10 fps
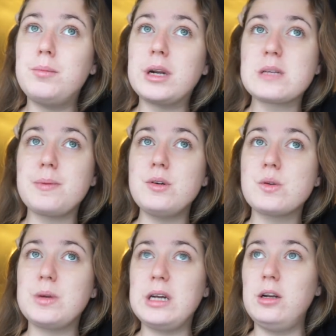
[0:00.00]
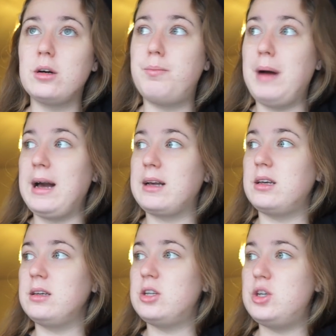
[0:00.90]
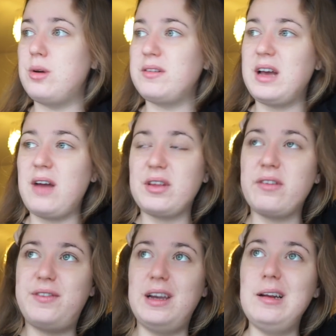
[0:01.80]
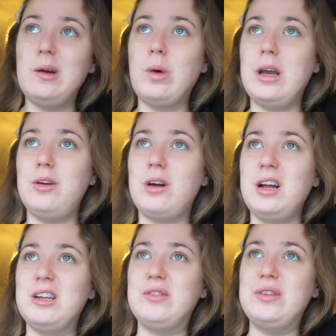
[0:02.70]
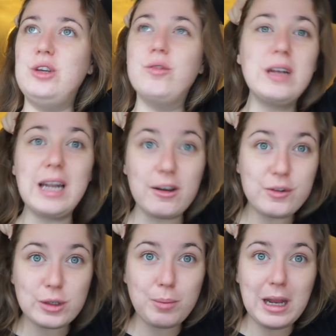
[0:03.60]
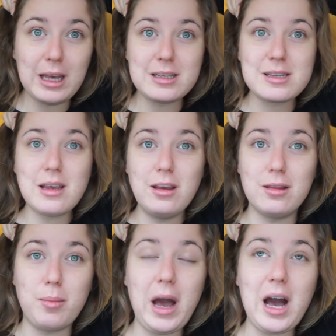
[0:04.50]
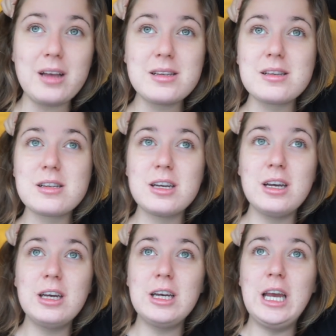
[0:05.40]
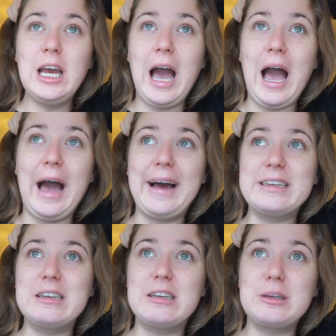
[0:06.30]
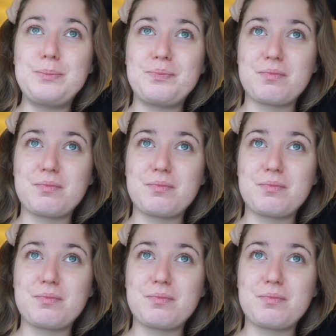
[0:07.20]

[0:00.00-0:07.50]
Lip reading: But I suppose when I look back, do you ever have that feeling where you kind of, you've left a place in the past and